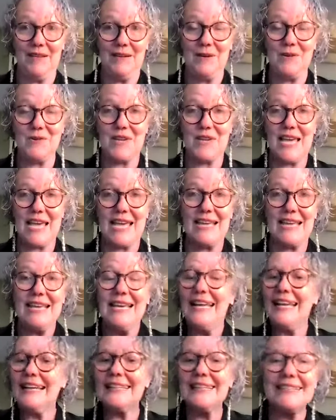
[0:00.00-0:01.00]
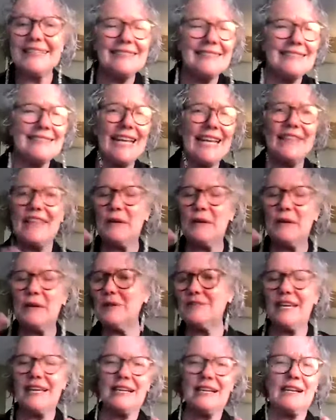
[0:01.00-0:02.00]
Okay. He didn't say they
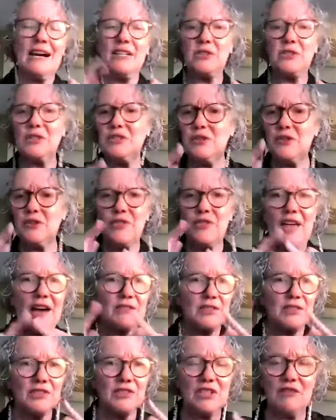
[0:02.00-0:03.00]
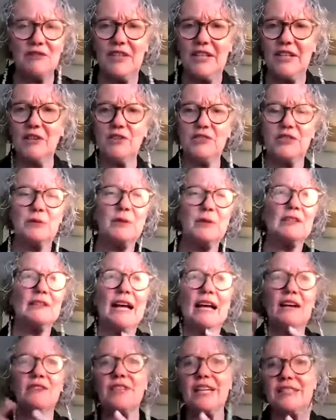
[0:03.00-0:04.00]
would take hundreds or thousands of years and
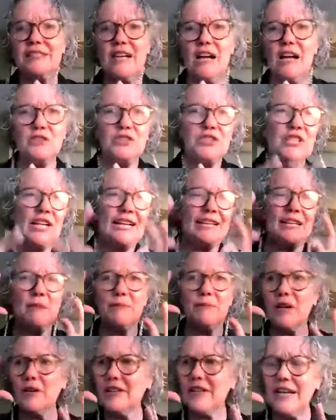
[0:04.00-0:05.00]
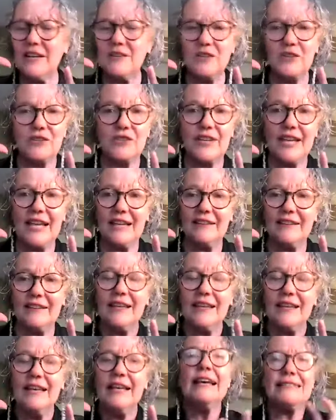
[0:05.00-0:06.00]
rely on technology I can barely understand.
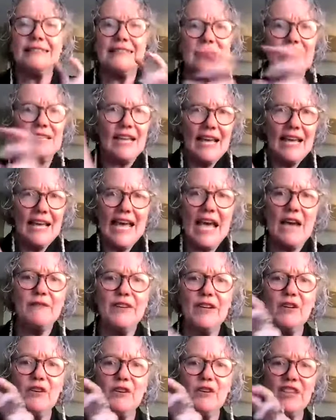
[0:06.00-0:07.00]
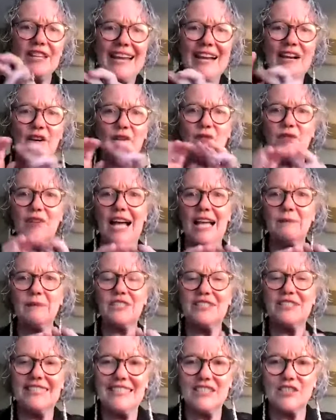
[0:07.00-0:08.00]
He said, heavier than air flying
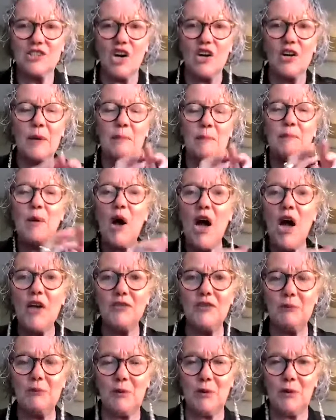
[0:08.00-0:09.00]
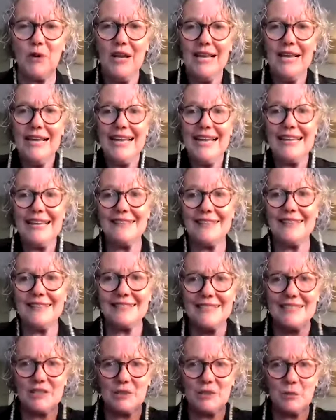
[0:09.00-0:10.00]
machines are impossible. And
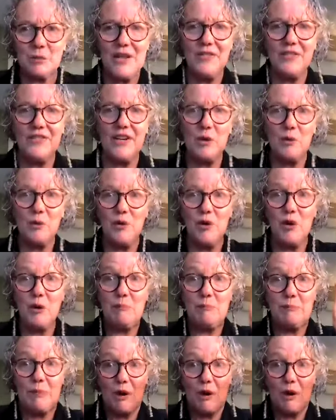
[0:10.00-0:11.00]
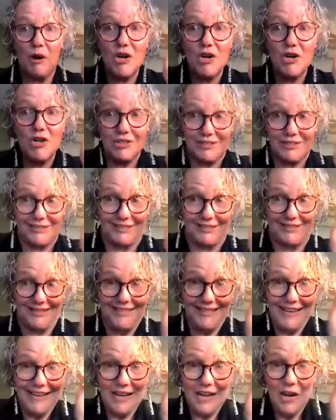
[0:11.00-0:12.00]
this is when there were
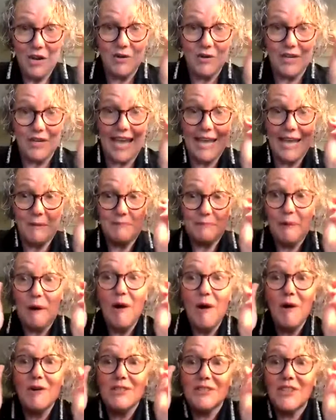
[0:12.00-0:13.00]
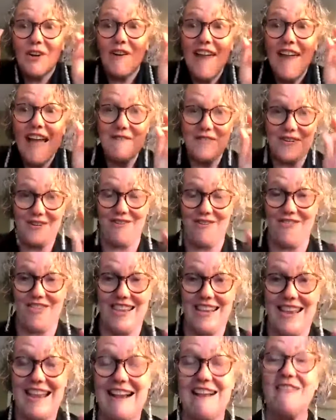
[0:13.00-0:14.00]
birds. Okay. Birds are heavier
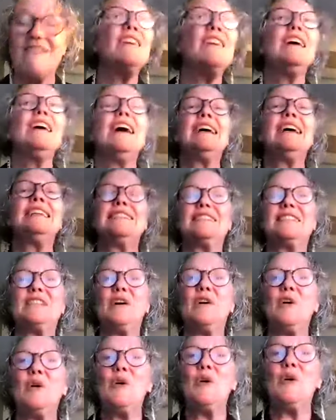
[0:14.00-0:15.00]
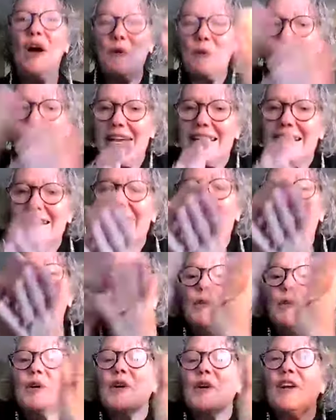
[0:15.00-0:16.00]
than air. And so right
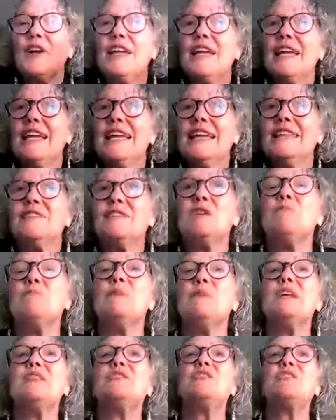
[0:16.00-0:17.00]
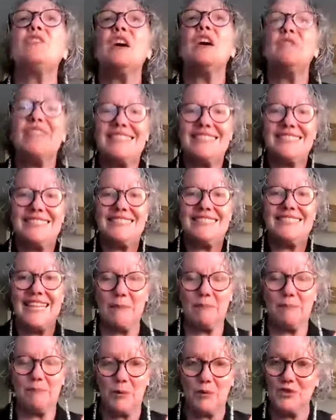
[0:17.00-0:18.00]
now we're in the midst of
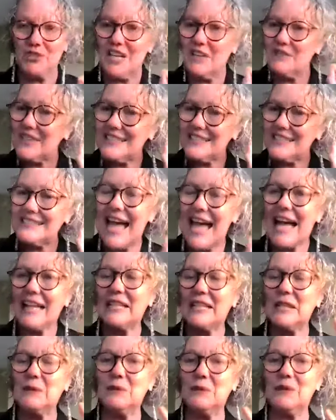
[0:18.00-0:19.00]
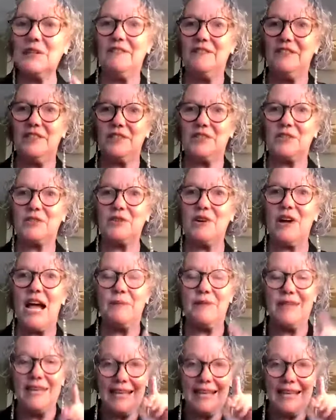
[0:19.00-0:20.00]
examples of exactly what I've
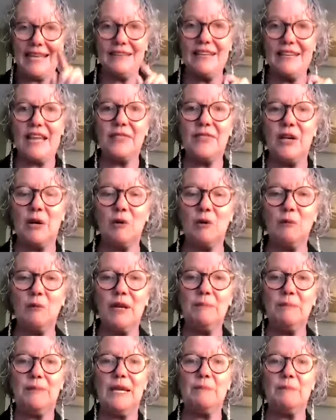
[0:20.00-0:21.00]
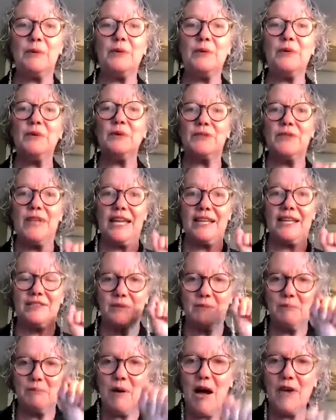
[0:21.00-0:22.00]
described. And yet there will be people who say it's
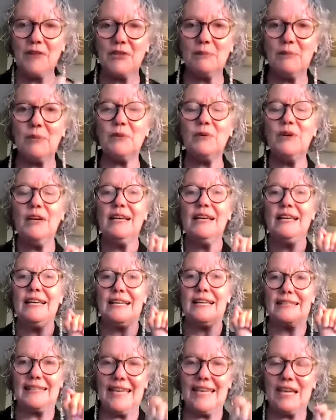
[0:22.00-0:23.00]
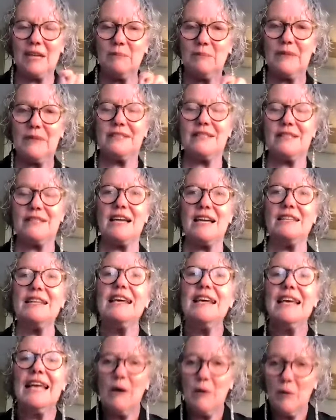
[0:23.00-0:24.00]
impossible, it can't be
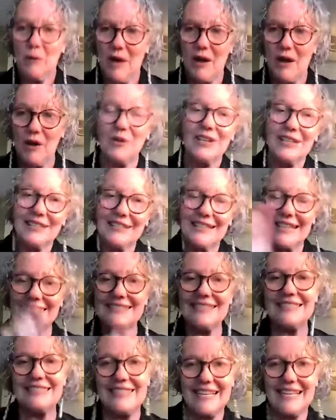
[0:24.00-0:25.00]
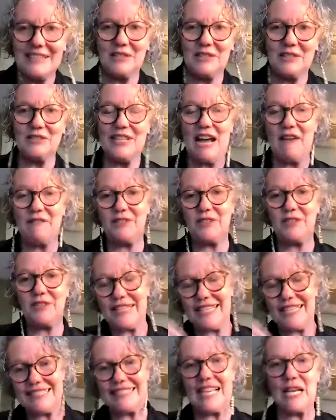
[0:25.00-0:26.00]
done. Well, less than 10 years after
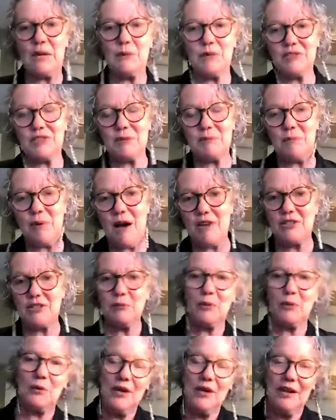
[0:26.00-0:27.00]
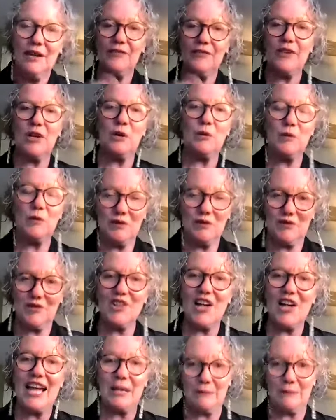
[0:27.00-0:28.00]
he said it was impossible, there were
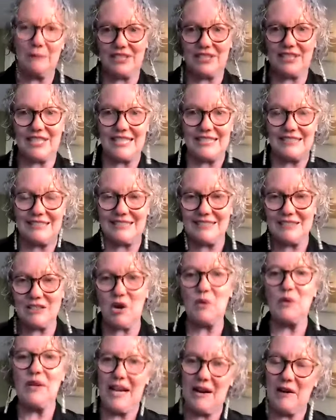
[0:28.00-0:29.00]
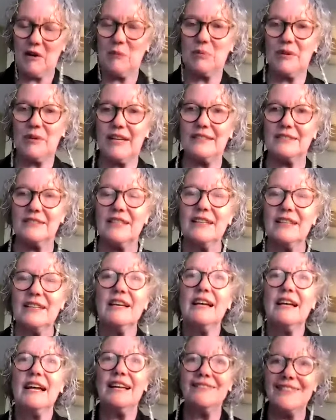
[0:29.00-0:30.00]
flying machines called airplanes.
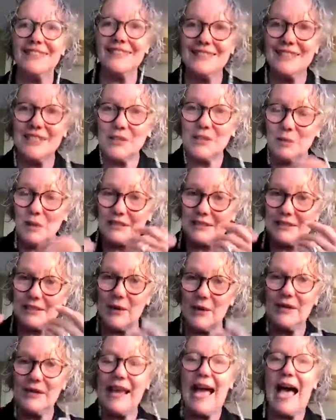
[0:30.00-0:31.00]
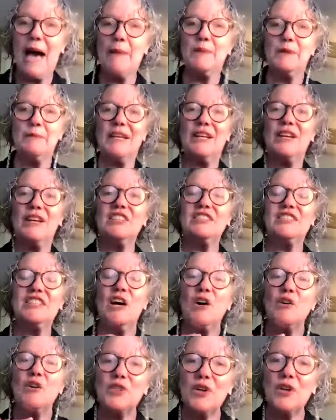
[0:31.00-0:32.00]
And this is what's going to happen because the
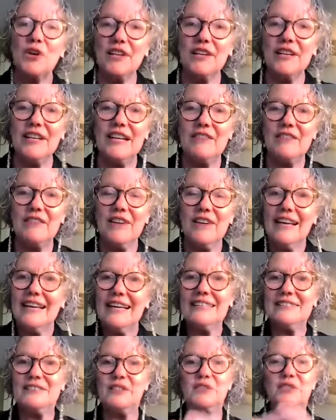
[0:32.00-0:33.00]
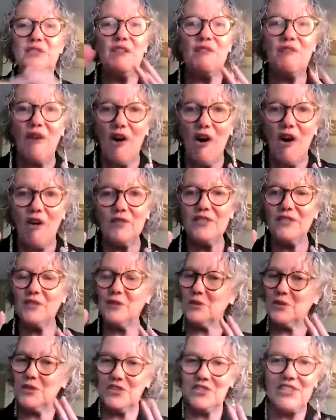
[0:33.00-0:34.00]
alternative is to devolve into
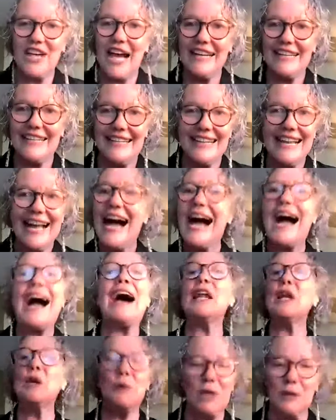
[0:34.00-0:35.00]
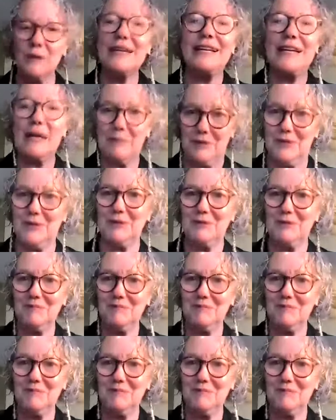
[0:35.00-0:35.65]
a society I don't want to wake up to.